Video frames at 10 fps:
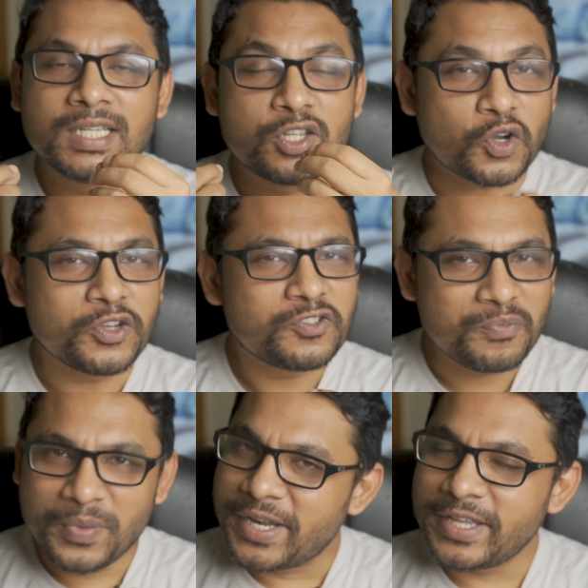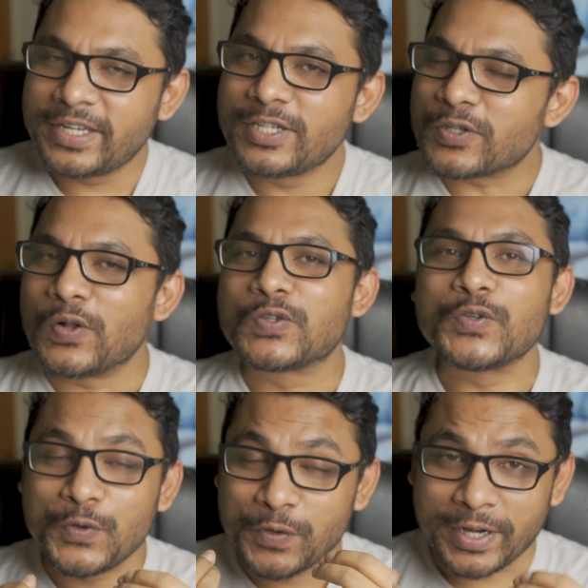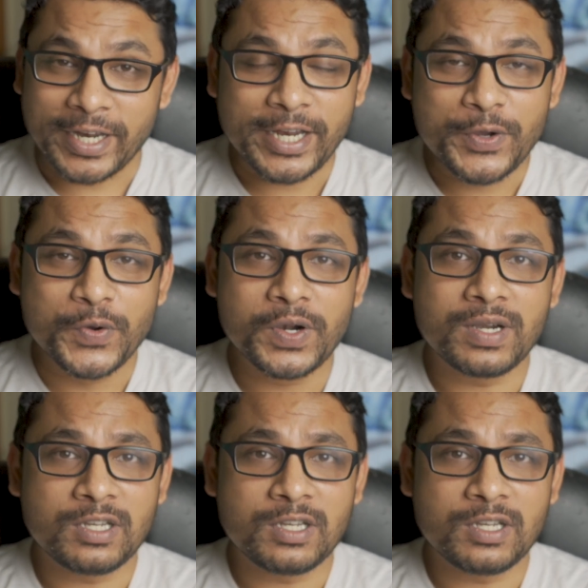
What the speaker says: The choice of materials also look really good,